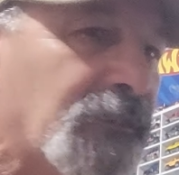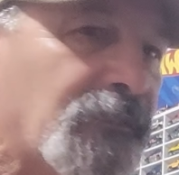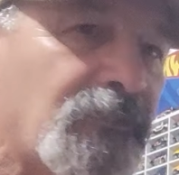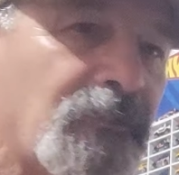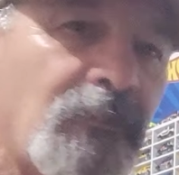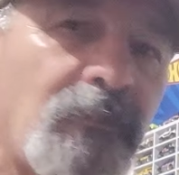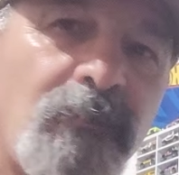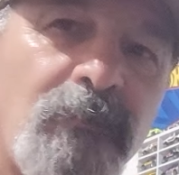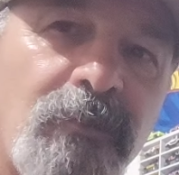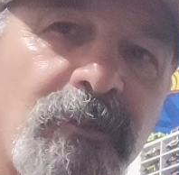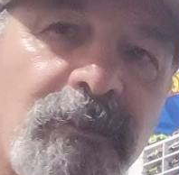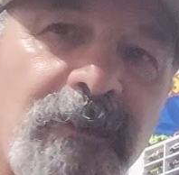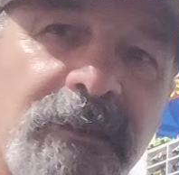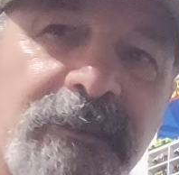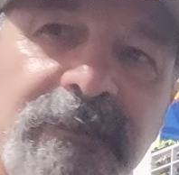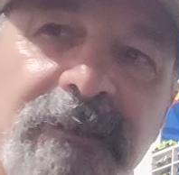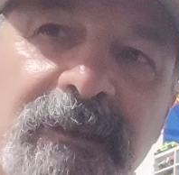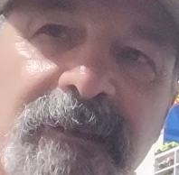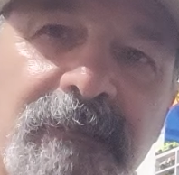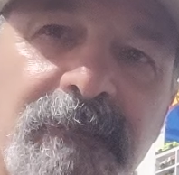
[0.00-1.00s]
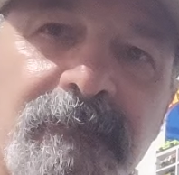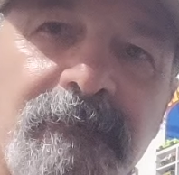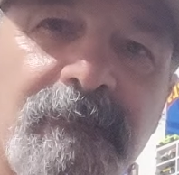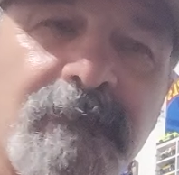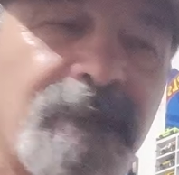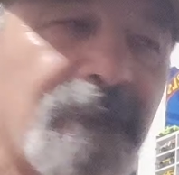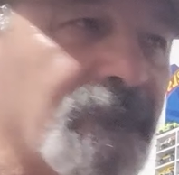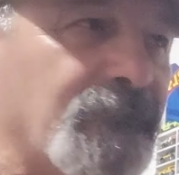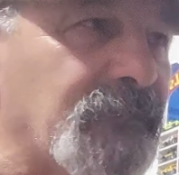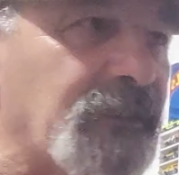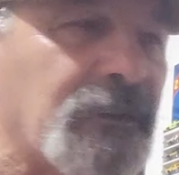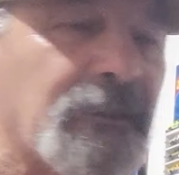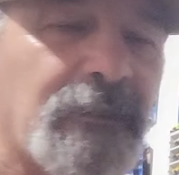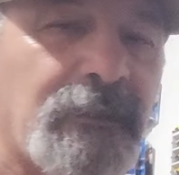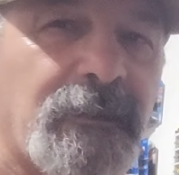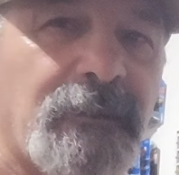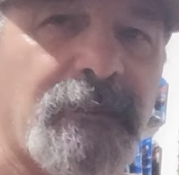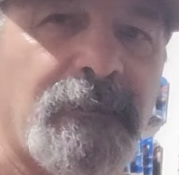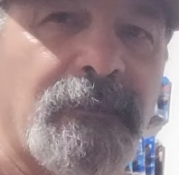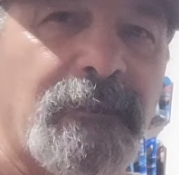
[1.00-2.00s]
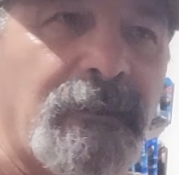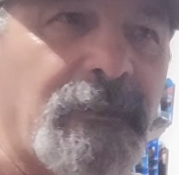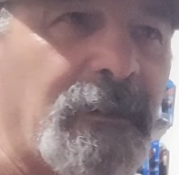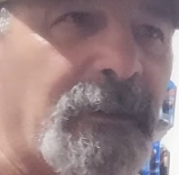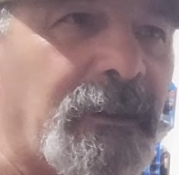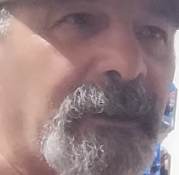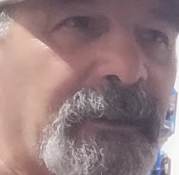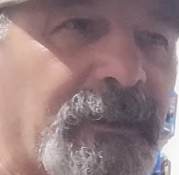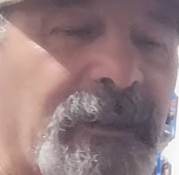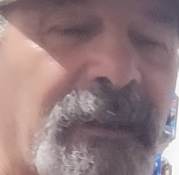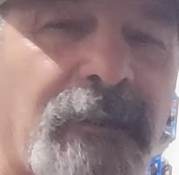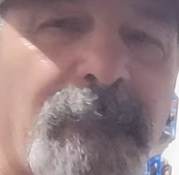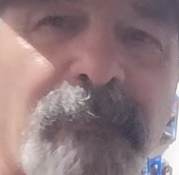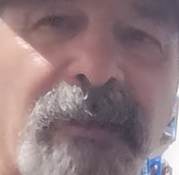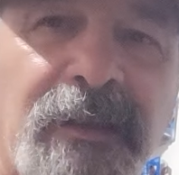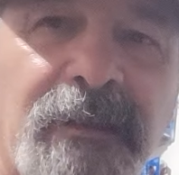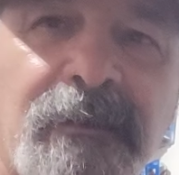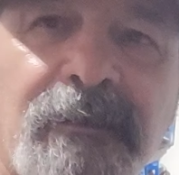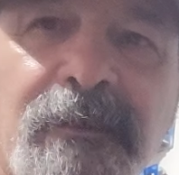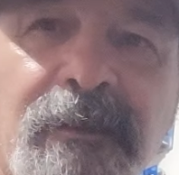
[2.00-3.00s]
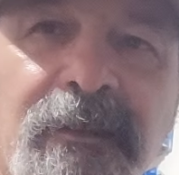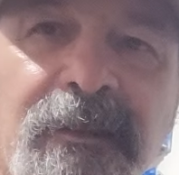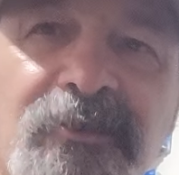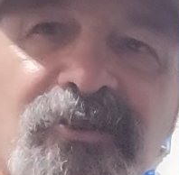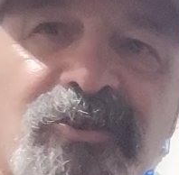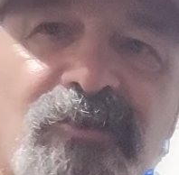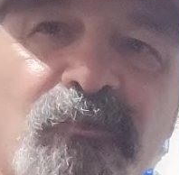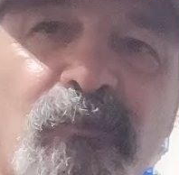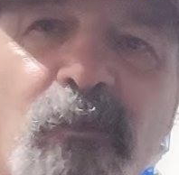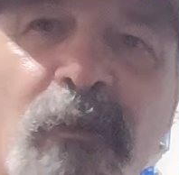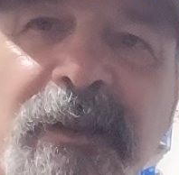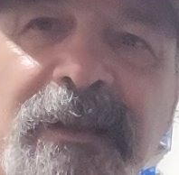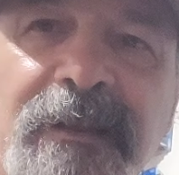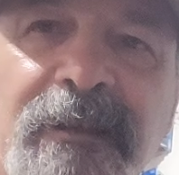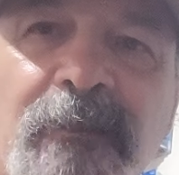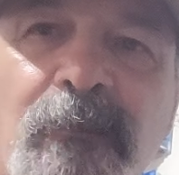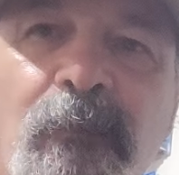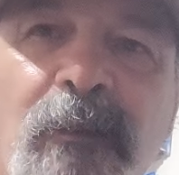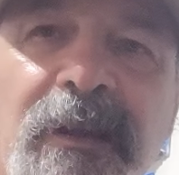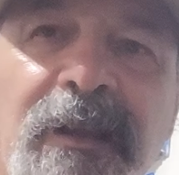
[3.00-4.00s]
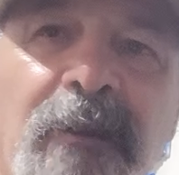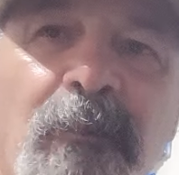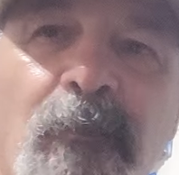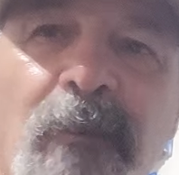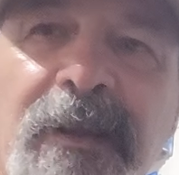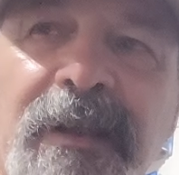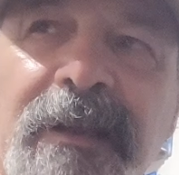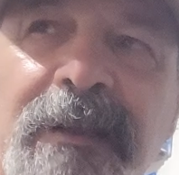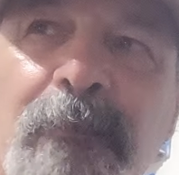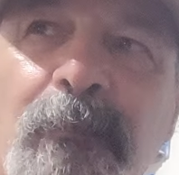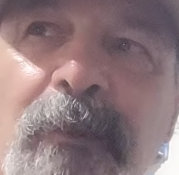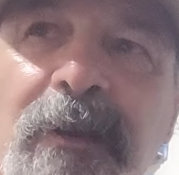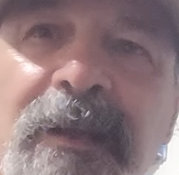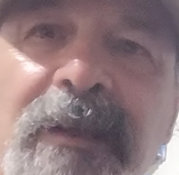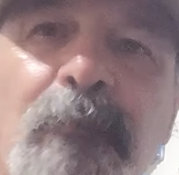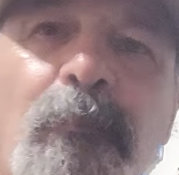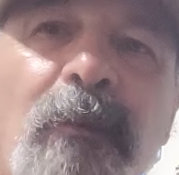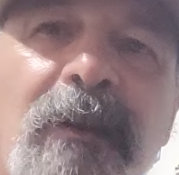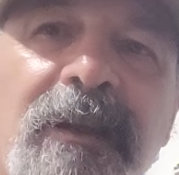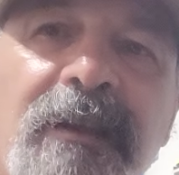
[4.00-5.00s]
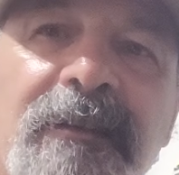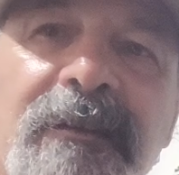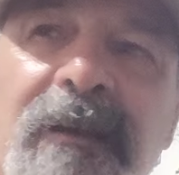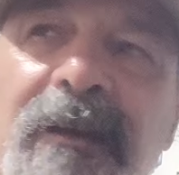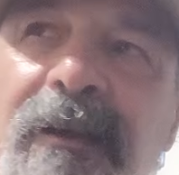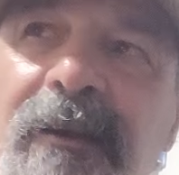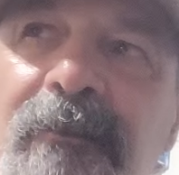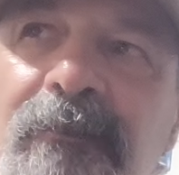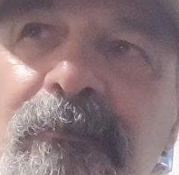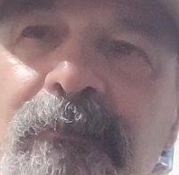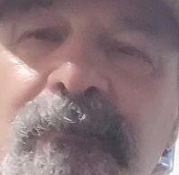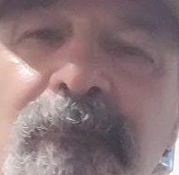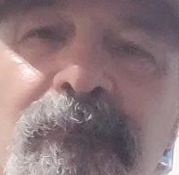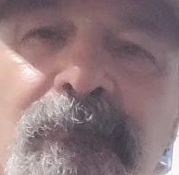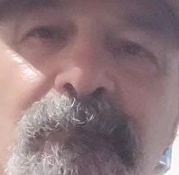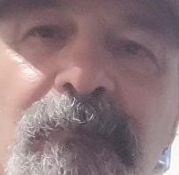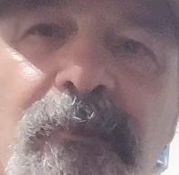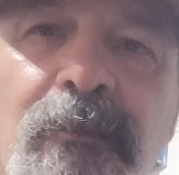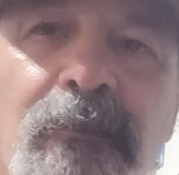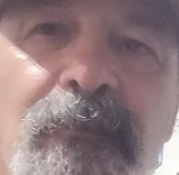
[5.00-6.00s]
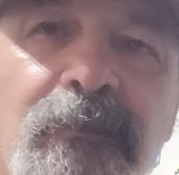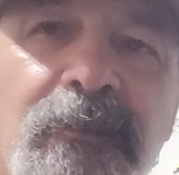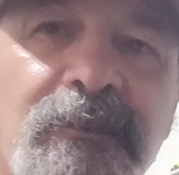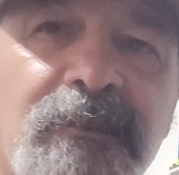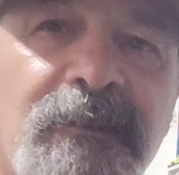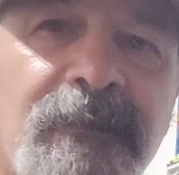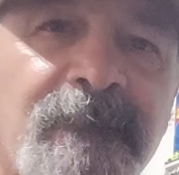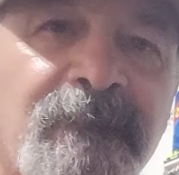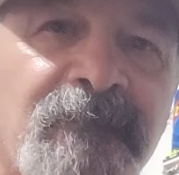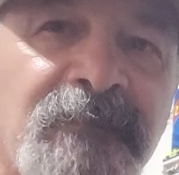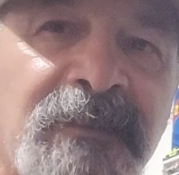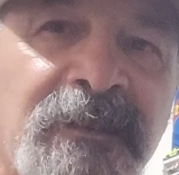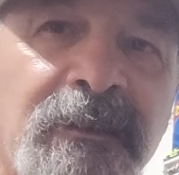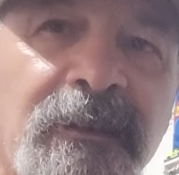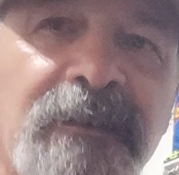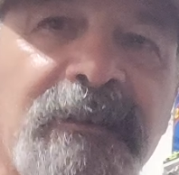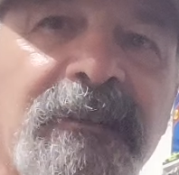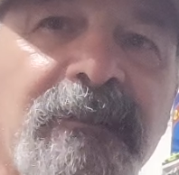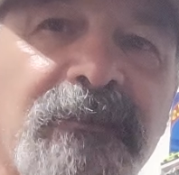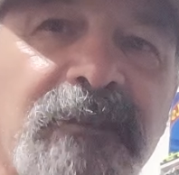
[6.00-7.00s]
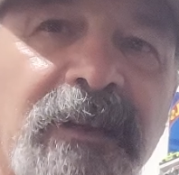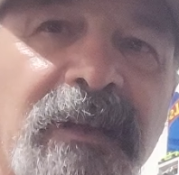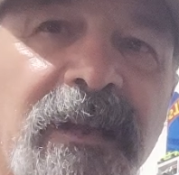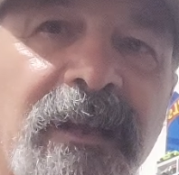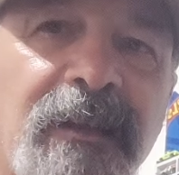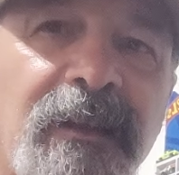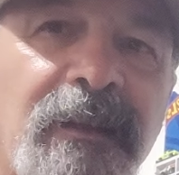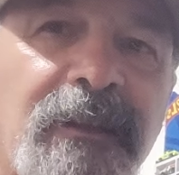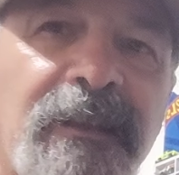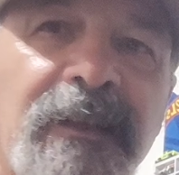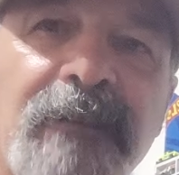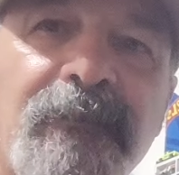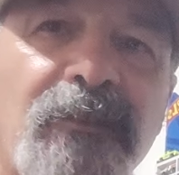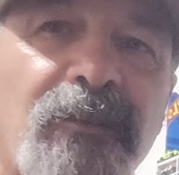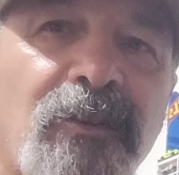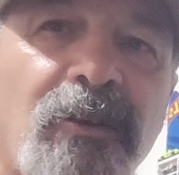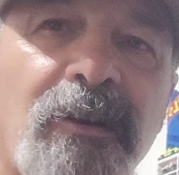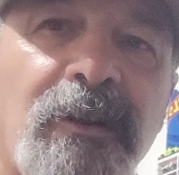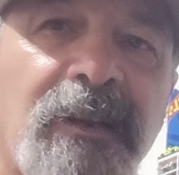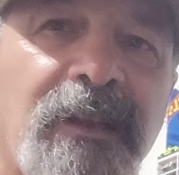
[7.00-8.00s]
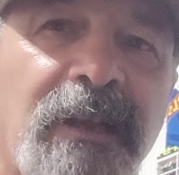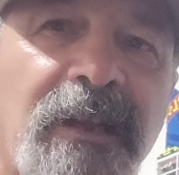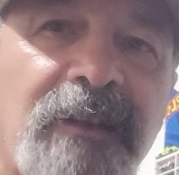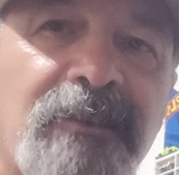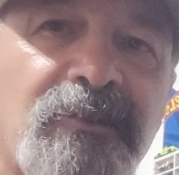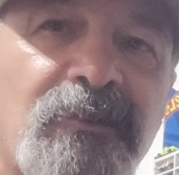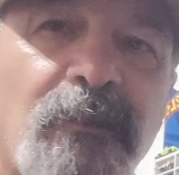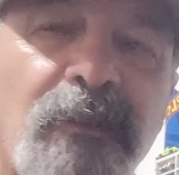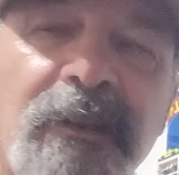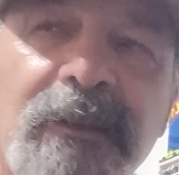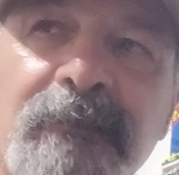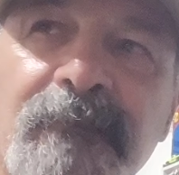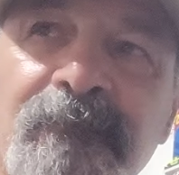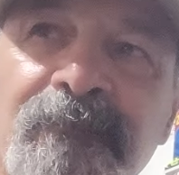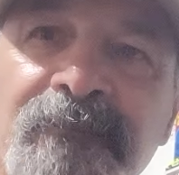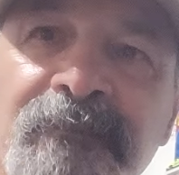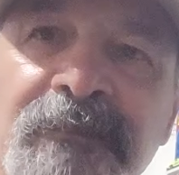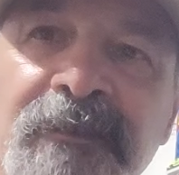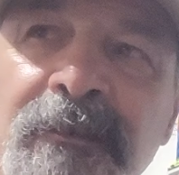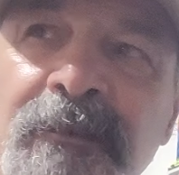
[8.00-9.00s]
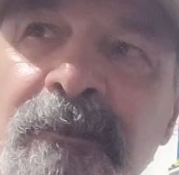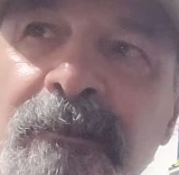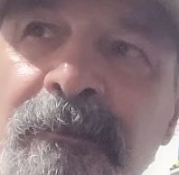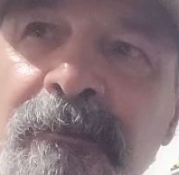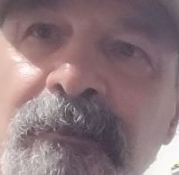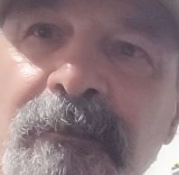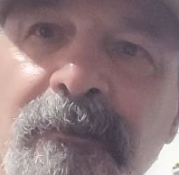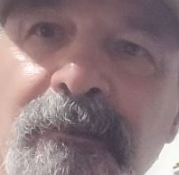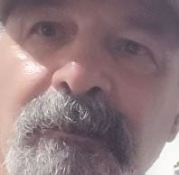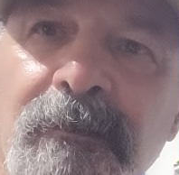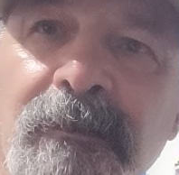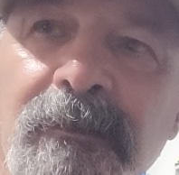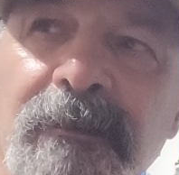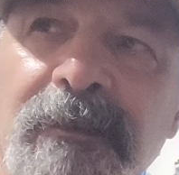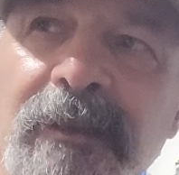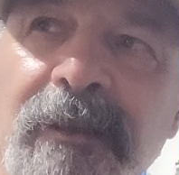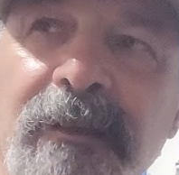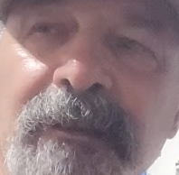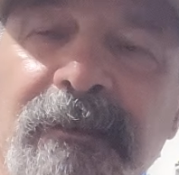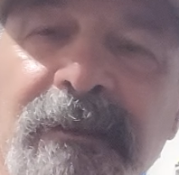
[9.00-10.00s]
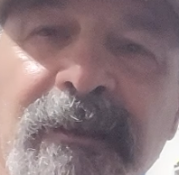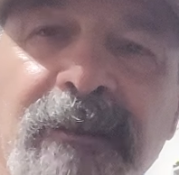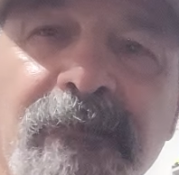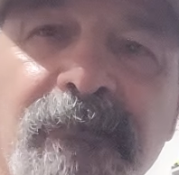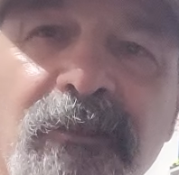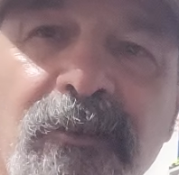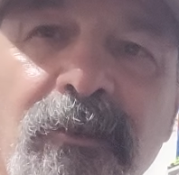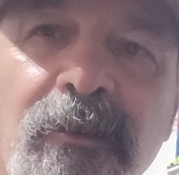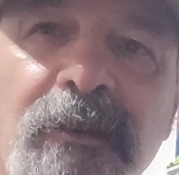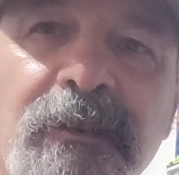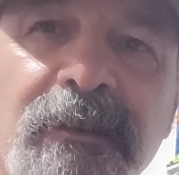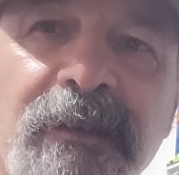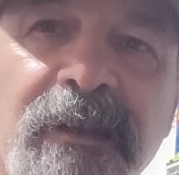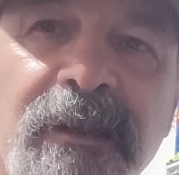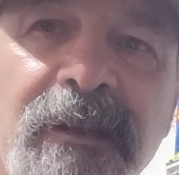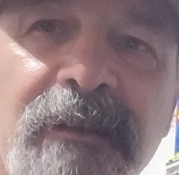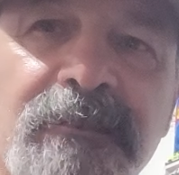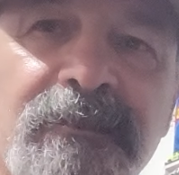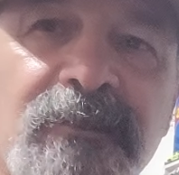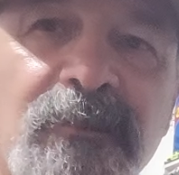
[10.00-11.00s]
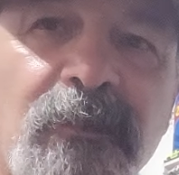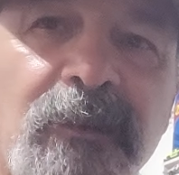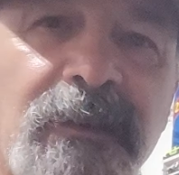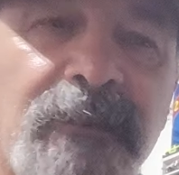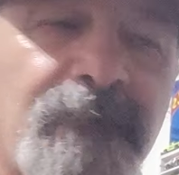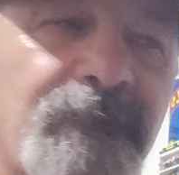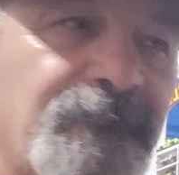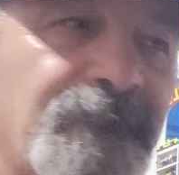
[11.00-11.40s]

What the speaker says: Don't work like that. I cut my collection way, way, way, way, way down. I gave a lot of cars away. I gave a lot of cars away.